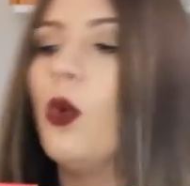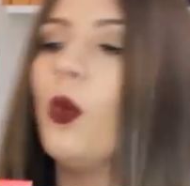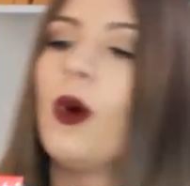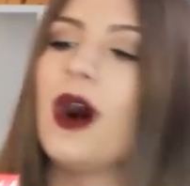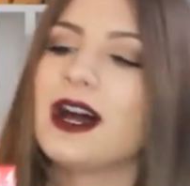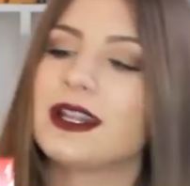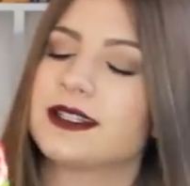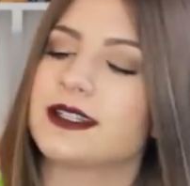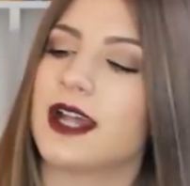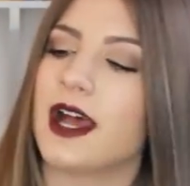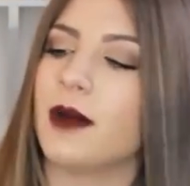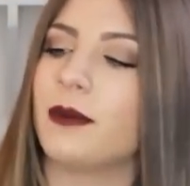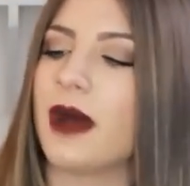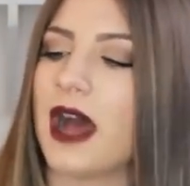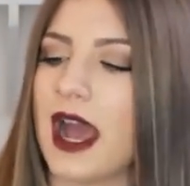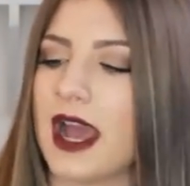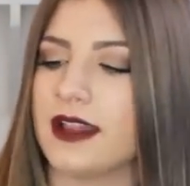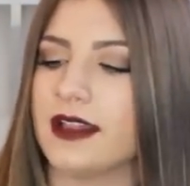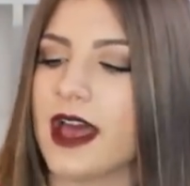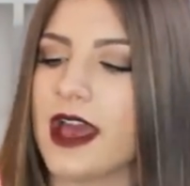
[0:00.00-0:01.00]
Watt's Up
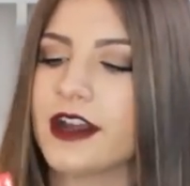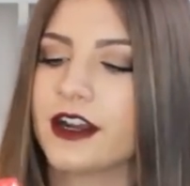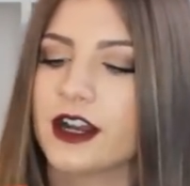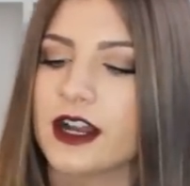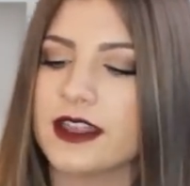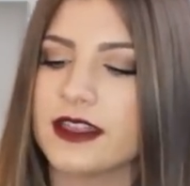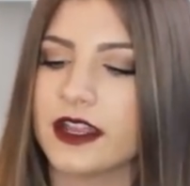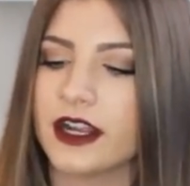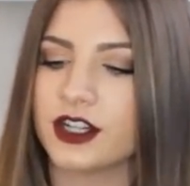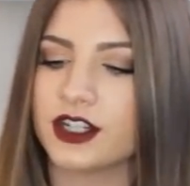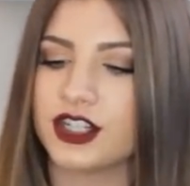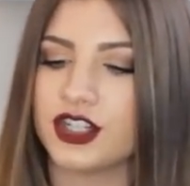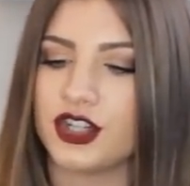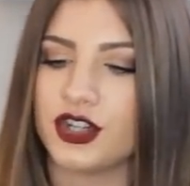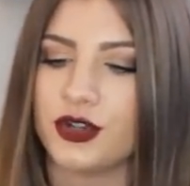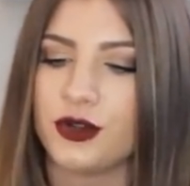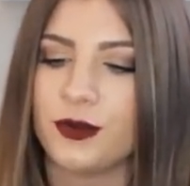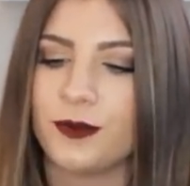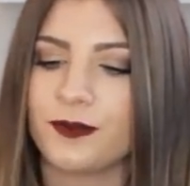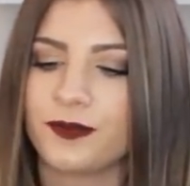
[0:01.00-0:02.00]
highlighter in there
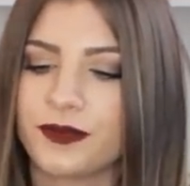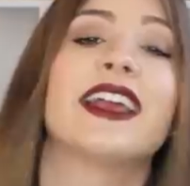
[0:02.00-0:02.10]
too.